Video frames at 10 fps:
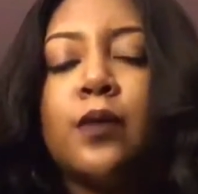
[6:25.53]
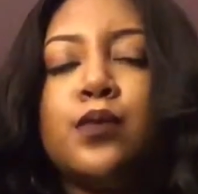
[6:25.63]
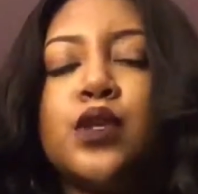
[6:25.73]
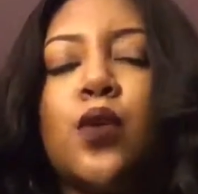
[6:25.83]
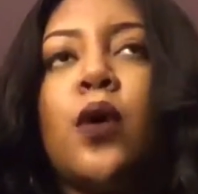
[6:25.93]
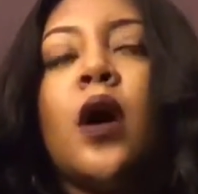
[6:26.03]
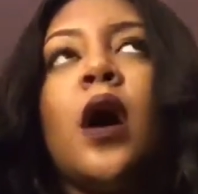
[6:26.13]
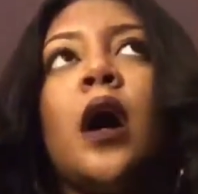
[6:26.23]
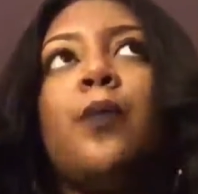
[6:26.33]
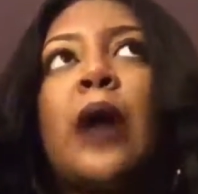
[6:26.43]
So
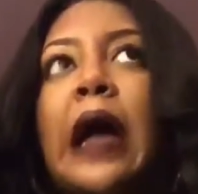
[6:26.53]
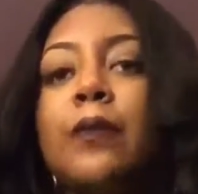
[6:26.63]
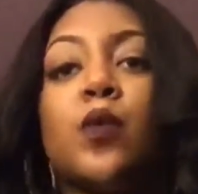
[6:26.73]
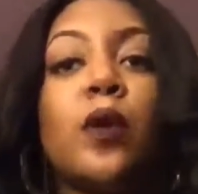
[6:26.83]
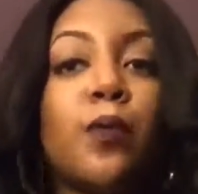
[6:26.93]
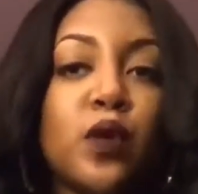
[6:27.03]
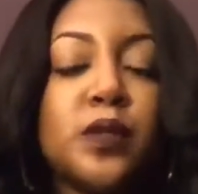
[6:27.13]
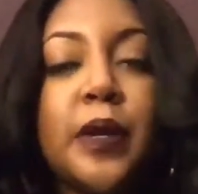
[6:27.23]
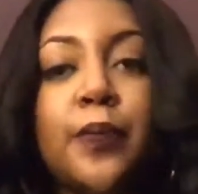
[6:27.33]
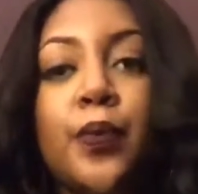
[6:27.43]
a problem with
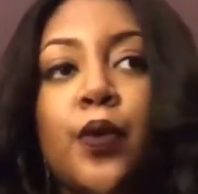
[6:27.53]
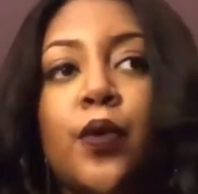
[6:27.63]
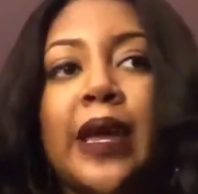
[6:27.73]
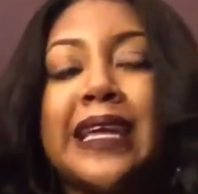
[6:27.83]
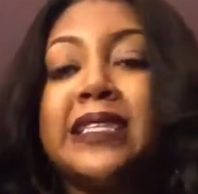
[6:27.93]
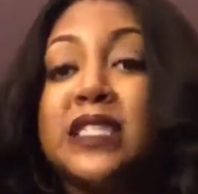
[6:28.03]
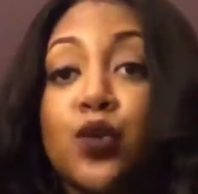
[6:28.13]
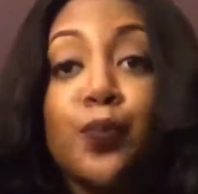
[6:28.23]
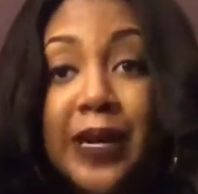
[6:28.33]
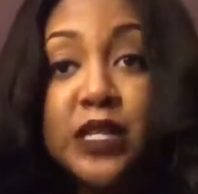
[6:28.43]
most people in
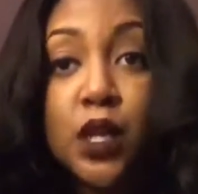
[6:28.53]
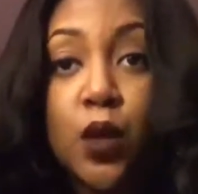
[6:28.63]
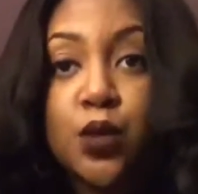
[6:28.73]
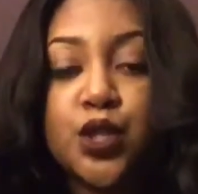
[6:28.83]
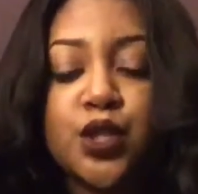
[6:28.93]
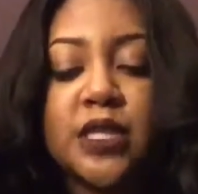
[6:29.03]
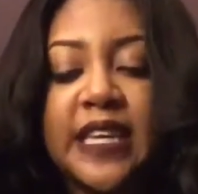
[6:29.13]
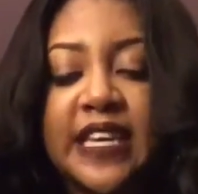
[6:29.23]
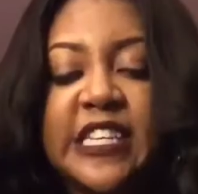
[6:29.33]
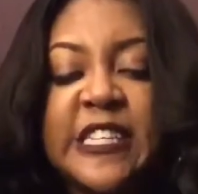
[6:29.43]
silk-based closures
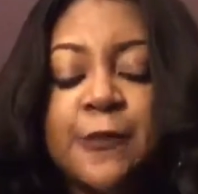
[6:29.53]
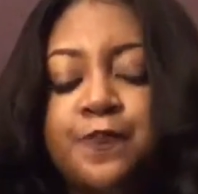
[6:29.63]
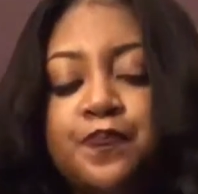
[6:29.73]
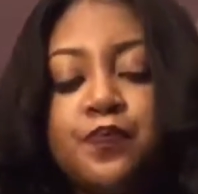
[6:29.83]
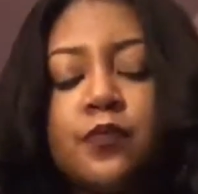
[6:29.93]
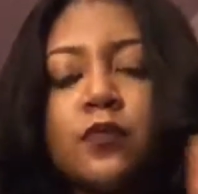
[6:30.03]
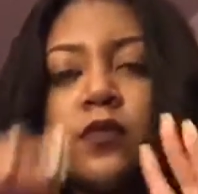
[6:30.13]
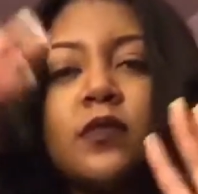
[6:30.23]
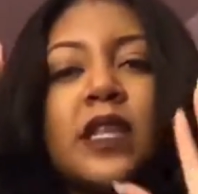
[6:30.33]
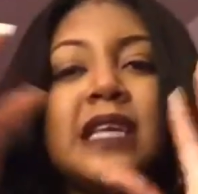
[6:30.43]
is
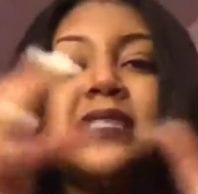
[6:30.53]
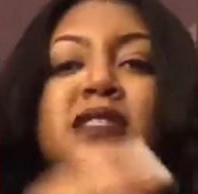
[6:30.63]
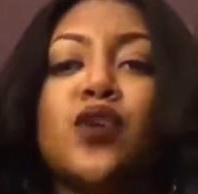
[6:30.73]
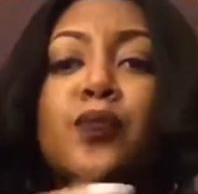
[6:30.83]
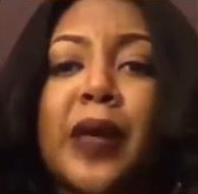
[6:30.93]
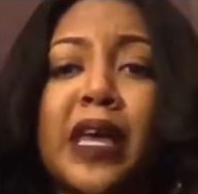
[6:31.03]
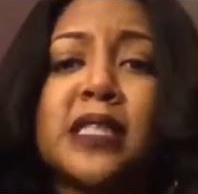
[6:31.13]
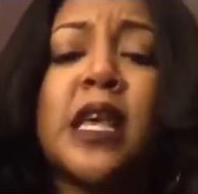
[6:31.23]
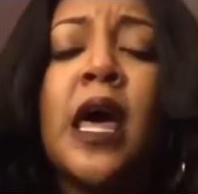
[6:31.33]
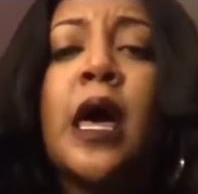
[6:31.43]
it's silk
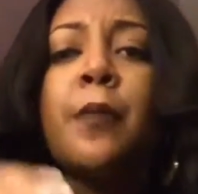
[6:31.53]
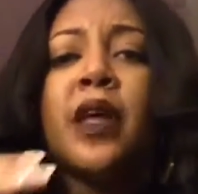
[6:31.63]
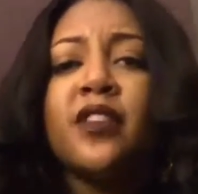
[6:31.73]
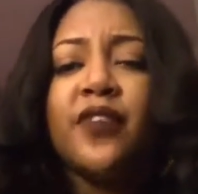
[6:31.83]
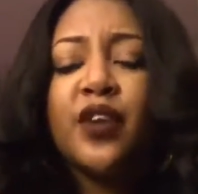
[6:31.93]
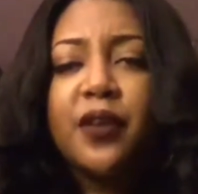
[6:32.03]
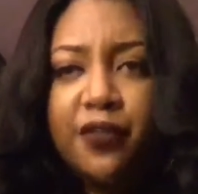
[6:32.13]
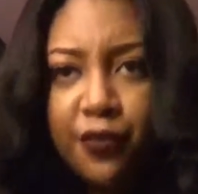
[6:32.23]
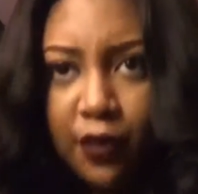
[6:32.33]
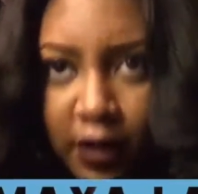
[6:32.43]
based, but in the very
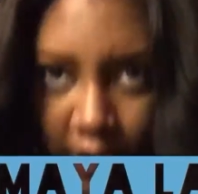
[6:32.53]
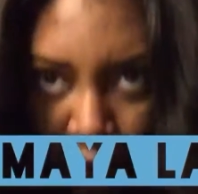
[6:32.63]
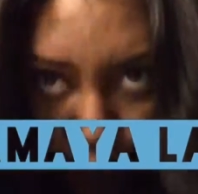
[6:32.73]
front, and